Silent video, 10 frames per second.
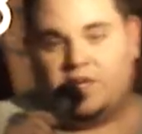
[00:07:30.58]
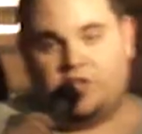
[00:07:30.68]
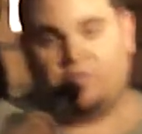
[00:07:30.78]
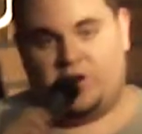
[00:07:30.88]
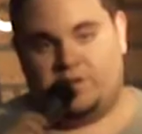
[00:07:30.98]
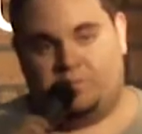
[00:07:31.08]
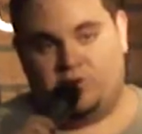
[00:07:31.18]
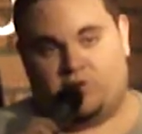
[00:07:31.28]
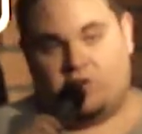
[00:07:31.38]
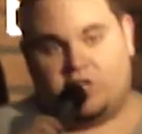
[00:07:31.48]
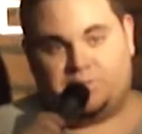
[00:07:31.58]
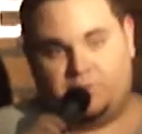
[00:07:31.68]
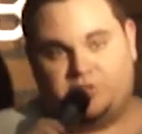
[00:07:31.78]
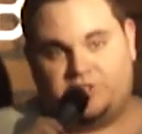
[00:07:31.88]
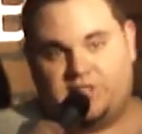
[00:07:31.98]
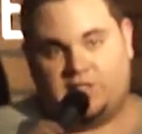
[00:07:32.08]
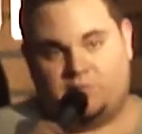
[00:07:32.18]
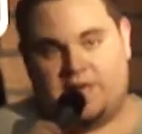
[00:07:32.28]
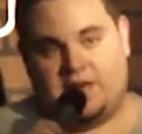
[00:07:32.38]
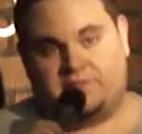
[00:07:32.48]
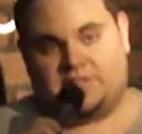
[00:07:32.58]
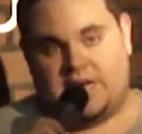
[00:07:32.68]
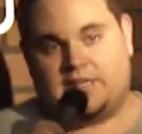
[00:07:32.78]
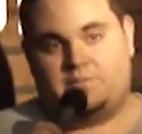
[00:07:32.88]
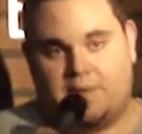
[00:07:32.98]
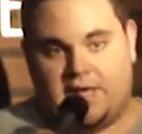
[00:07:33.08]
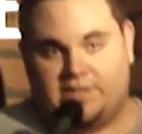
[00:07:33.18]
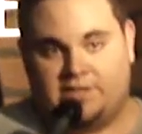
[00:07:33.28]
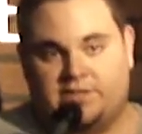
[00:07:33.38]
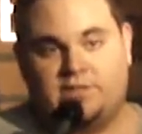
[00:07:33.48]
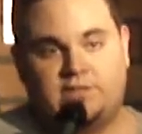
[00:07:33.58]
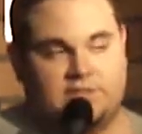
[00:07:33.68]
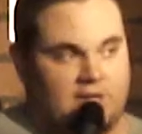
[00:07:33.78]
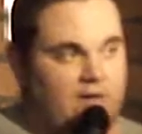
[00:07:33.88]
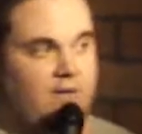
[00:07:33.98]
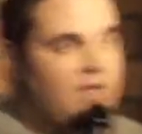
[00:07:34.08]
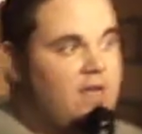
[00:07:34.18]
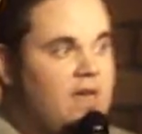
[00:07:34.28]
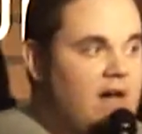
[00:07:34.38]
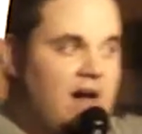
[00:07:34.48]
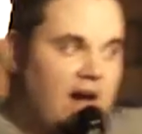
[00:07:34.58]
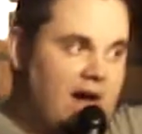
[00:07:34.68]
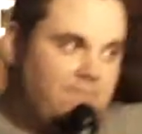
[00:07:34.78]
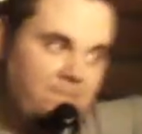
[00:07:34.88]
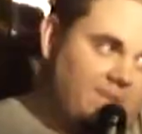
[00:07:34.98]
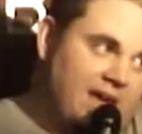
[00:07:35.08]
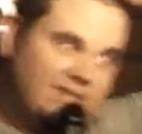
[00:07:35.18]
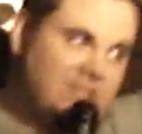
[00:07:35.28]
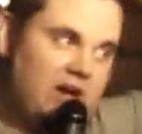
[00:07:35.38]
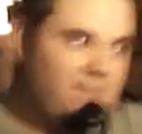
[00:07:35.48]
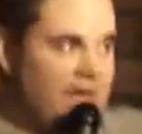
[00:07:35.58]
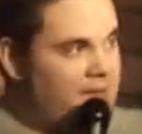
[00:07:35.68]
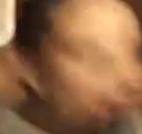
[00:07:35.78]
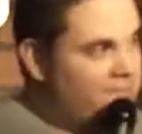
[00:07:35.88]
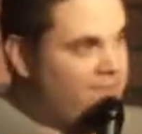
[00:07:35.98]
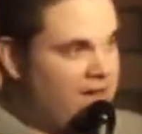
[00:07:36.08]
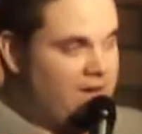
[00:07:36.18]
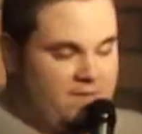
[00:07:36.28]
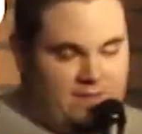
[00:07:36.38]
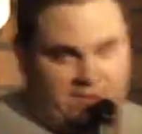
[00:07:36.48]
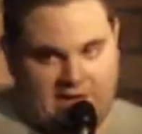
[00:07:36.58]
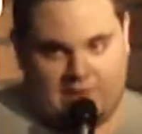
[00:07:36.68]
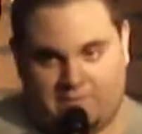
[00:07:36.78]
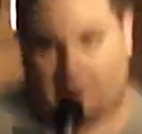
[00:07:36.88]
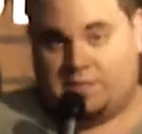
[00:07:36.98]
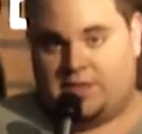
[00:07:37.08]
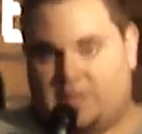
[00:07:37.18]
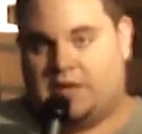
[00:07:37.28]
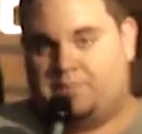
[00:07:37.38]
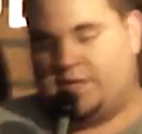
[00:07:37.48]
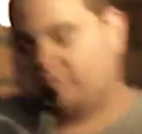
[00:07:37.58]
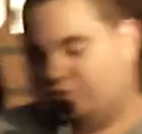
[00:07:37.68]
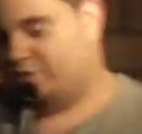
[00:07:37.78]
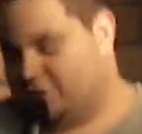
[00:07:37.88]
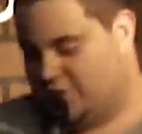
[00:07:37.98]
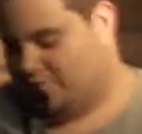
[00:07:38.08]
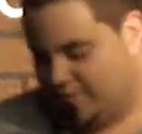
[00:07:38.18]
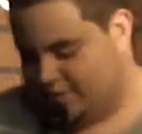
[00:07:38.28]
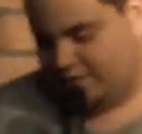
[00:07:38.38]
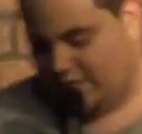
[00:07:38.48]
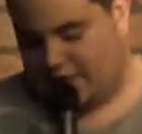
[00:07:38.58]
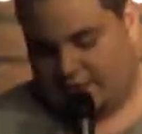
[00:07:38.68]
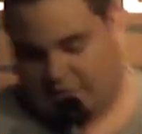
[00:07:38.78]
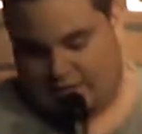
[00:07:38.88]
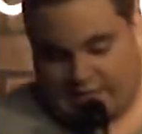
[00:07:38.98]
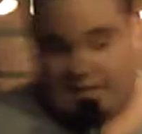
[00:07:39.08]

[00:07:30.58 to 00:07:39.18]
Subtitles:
You've heard of Blue Cross Blue Shield. We have sock and bandage. So, yeah. So I'm in the pediatrician's office, and it